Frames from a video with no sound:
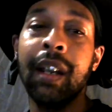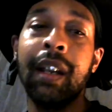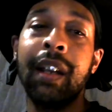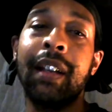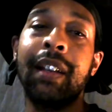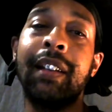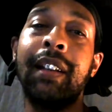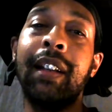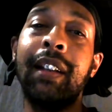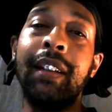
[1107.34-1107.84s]

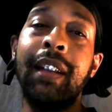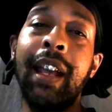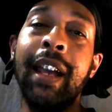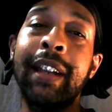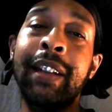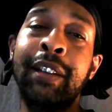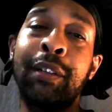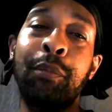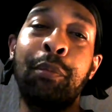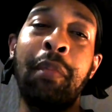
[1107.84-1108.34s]
The
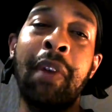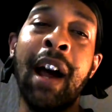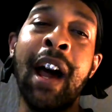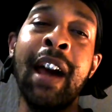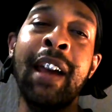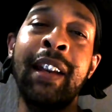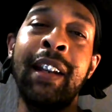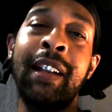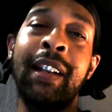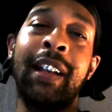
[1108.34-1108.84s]
next
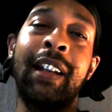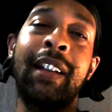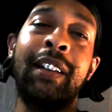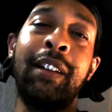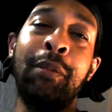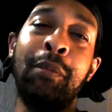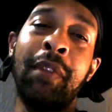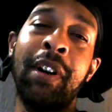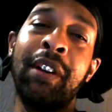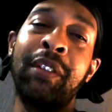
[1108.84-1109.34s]
body that the
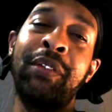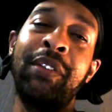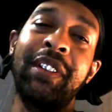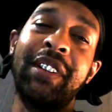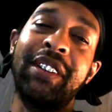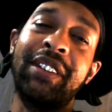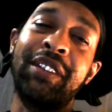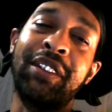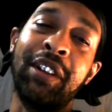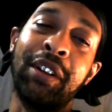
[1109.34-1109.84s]

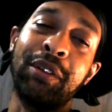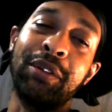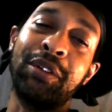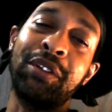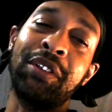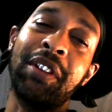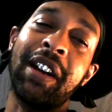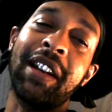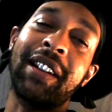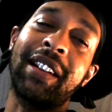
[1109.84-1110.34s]
motherfucker's gonna
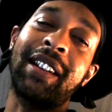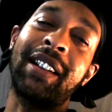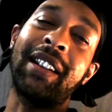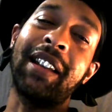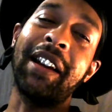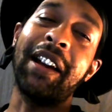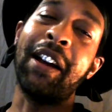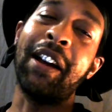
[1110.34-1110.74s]
try to climb.